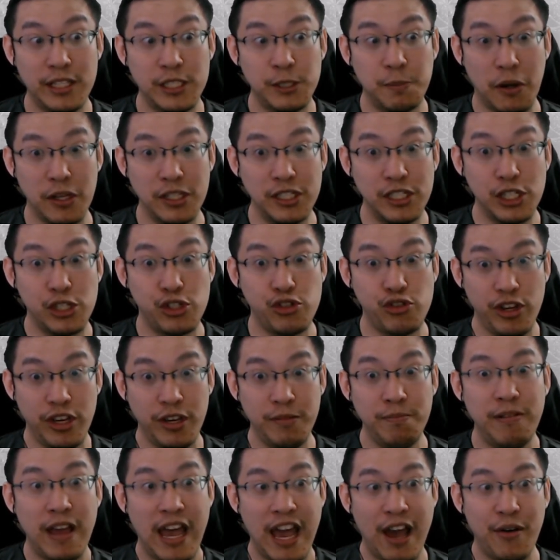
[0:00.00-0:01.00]
sponsor
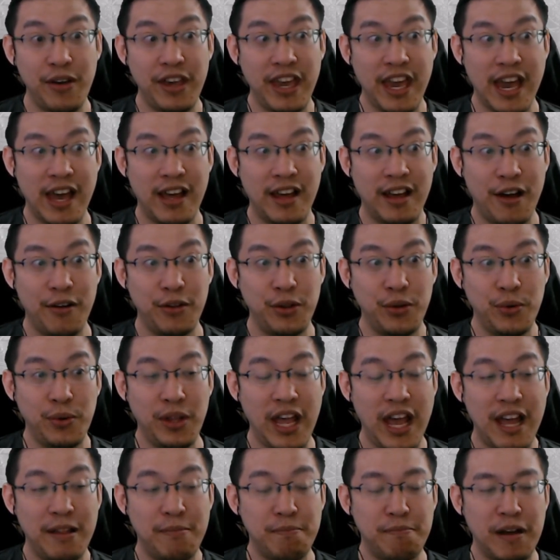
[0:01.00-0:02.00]
stream, hell yeah, I'll do
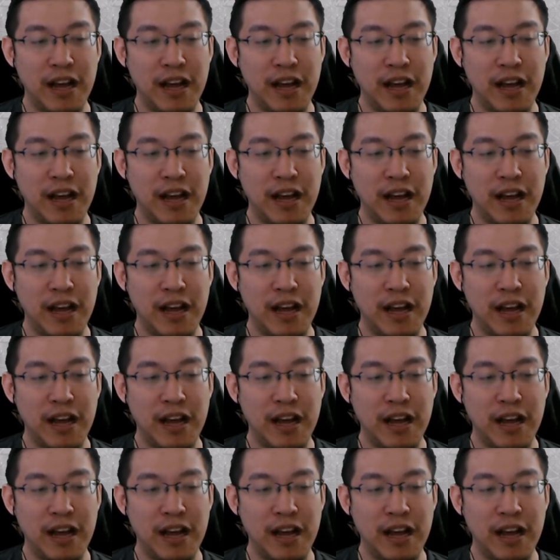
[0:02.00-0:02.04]
that.